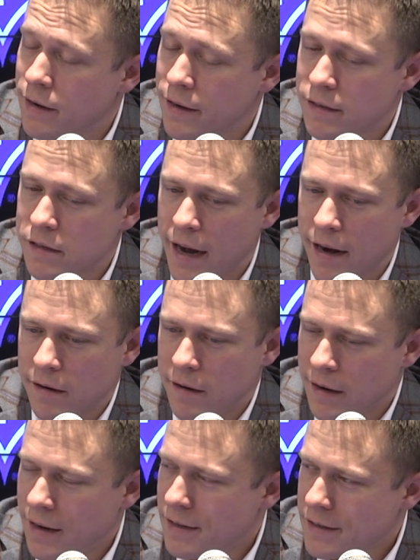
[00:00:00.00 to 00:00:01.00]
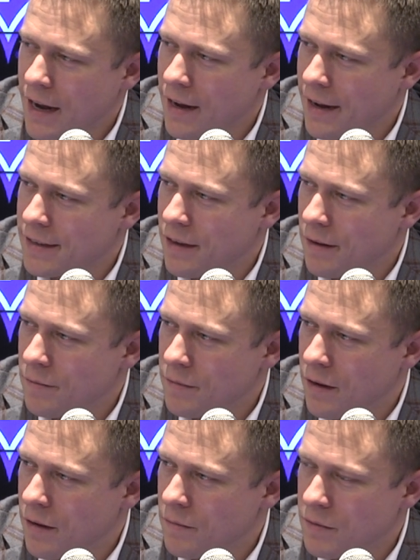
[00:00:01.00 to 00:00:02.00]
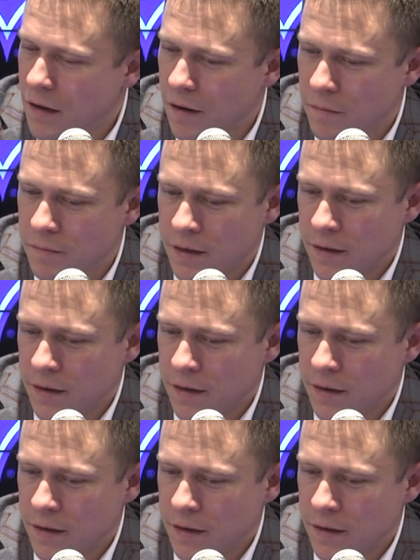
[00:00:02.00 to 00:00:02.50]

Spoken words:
And it's kind of like the